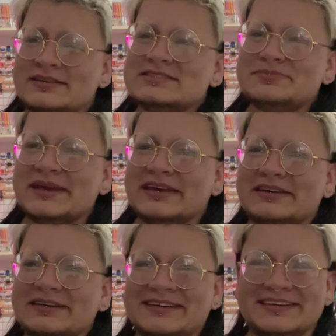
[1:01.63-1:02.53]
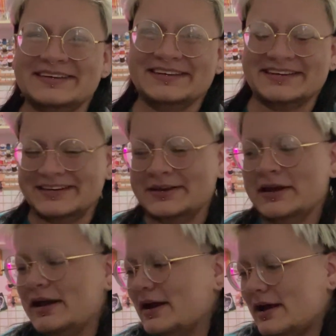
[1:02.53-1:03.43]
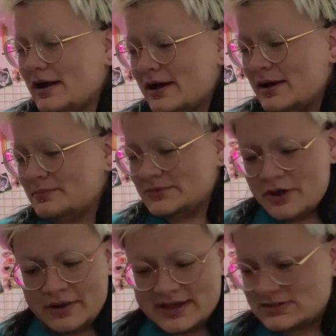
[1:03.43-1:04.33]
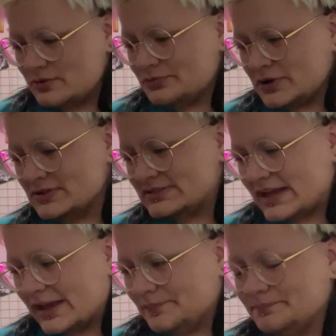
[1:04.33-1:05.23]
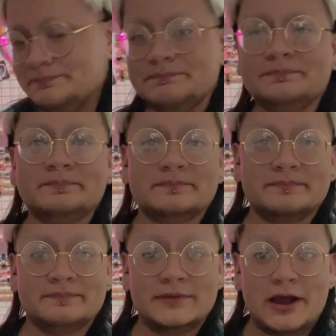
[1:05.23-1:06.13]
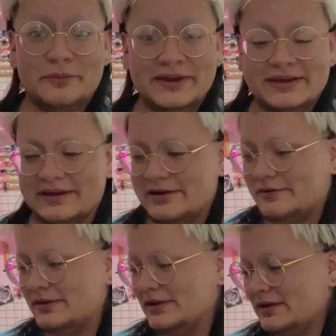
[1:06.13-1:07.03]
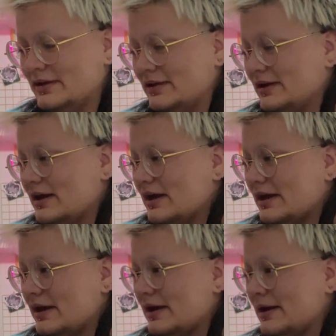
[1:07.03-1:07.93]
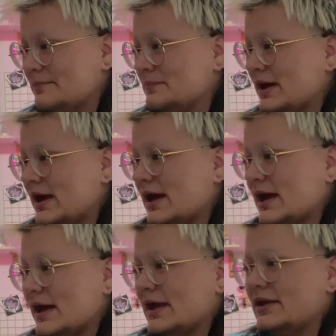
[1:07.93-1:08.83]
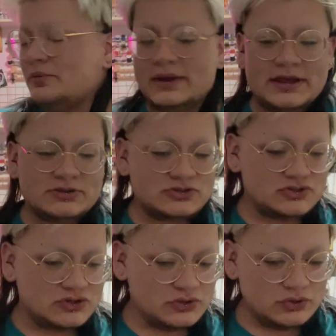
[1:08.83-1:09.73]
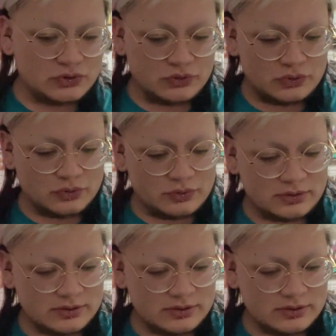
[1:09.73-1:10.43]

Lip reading: It's me. Okay, so Thursday, a week ago, I went to